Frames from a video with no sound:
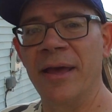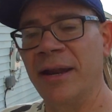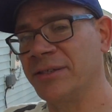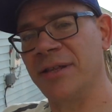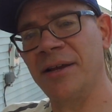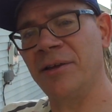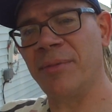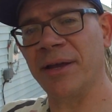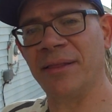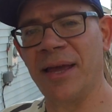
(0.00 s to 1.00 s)
and it's not near
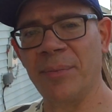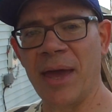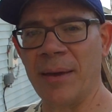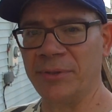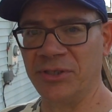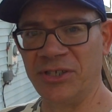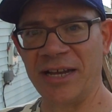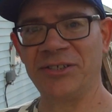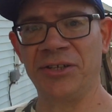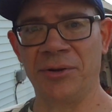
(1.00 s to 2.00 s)
my glamp cabin, it's
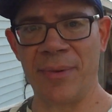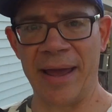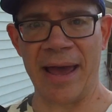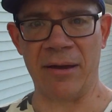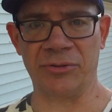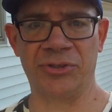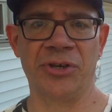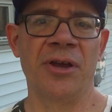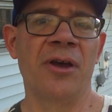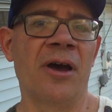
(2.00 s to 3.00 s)
actually near my house.